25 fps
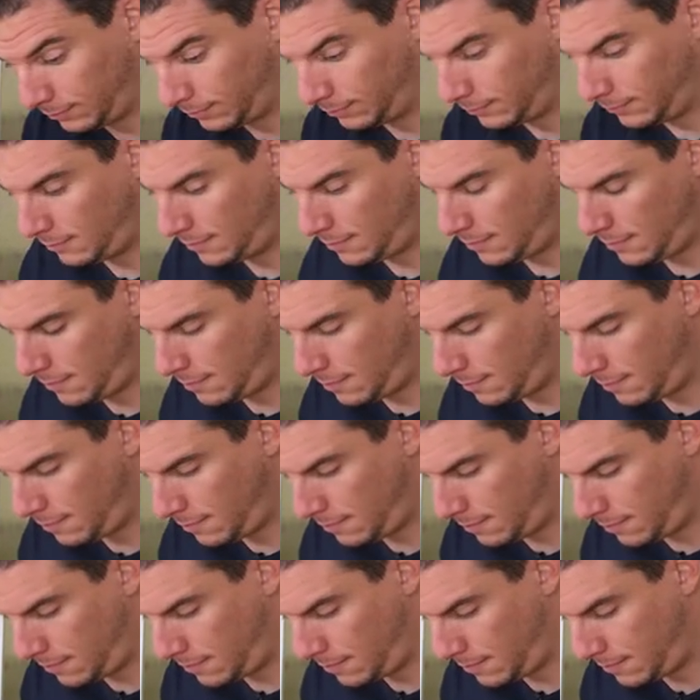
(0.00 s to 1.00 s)

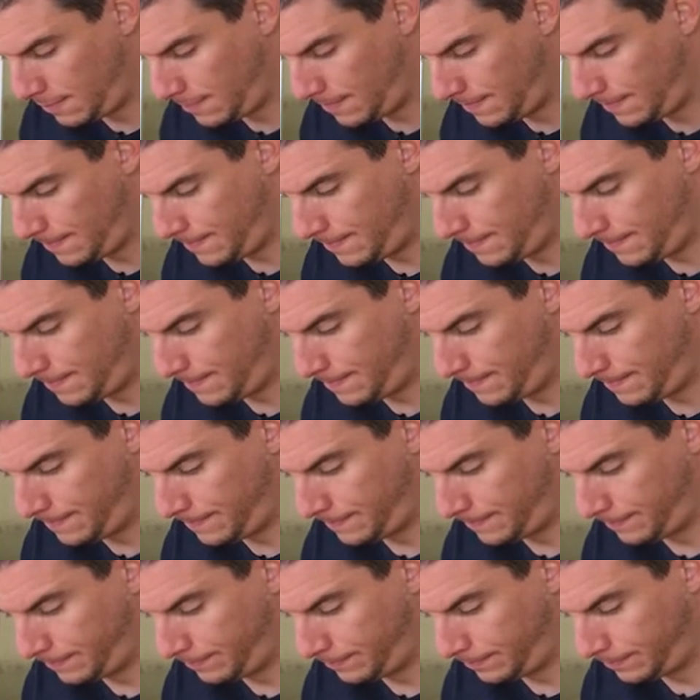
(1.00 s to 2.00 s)

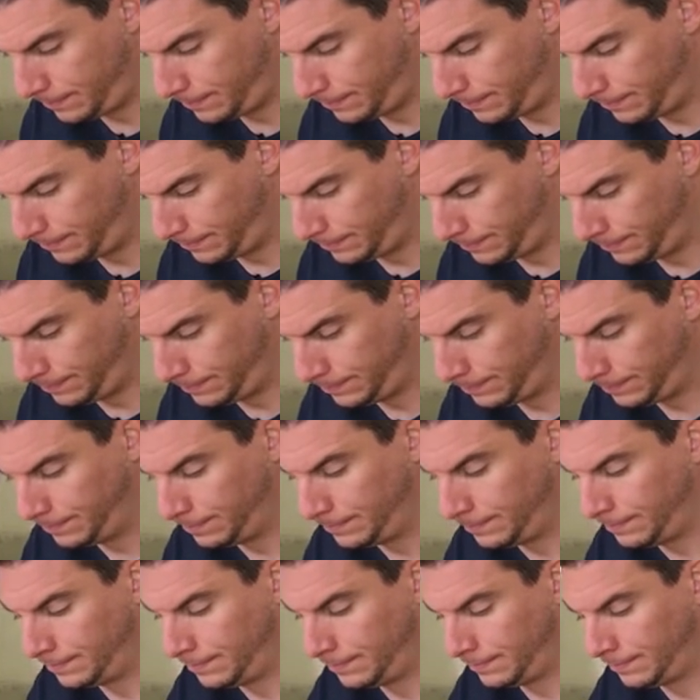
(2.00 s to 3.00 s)

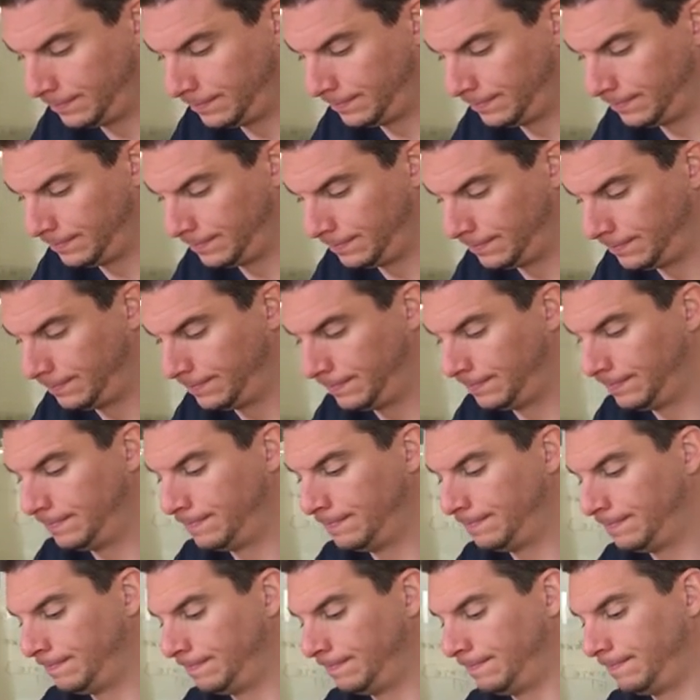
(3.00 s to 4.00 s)

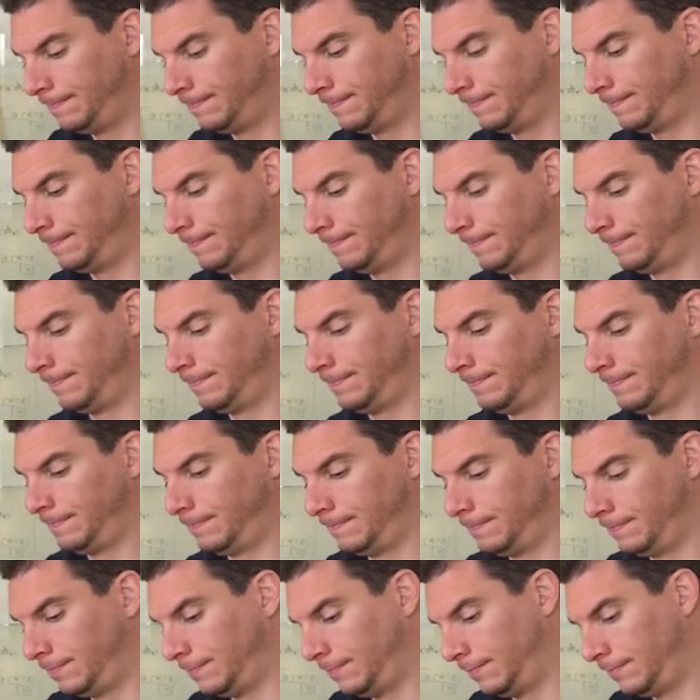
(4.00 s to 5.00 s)

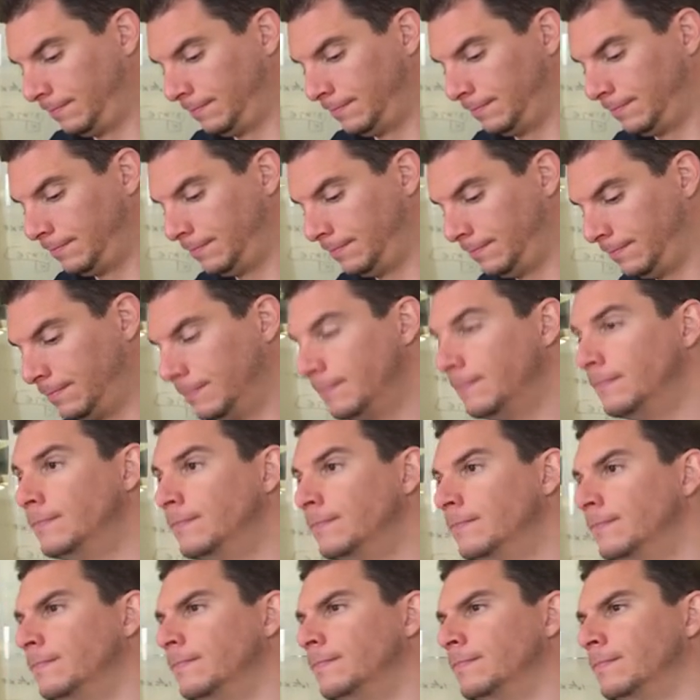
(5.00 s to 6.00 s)

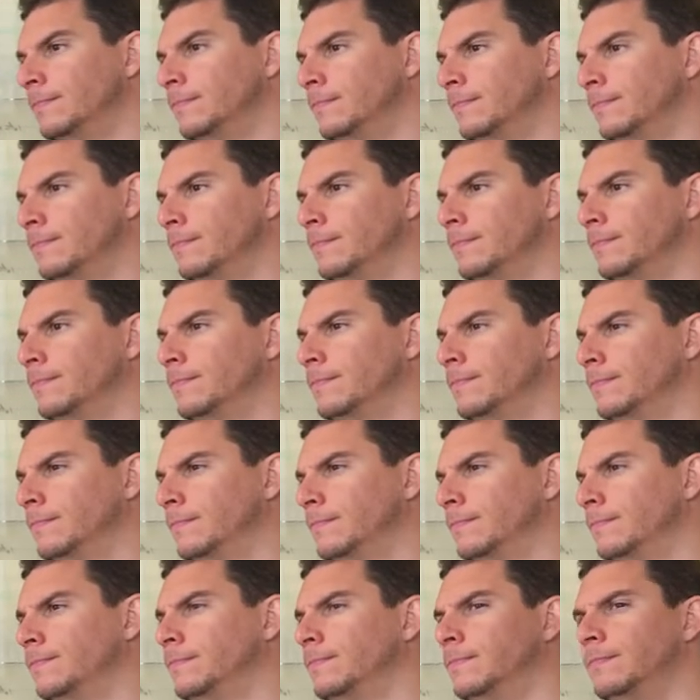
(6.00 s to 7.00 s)

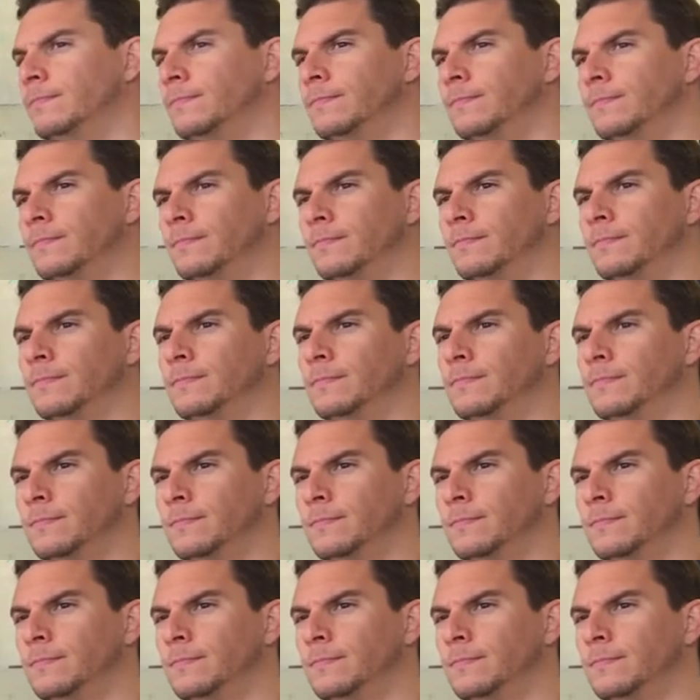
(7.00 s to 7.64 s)
(no one is talking)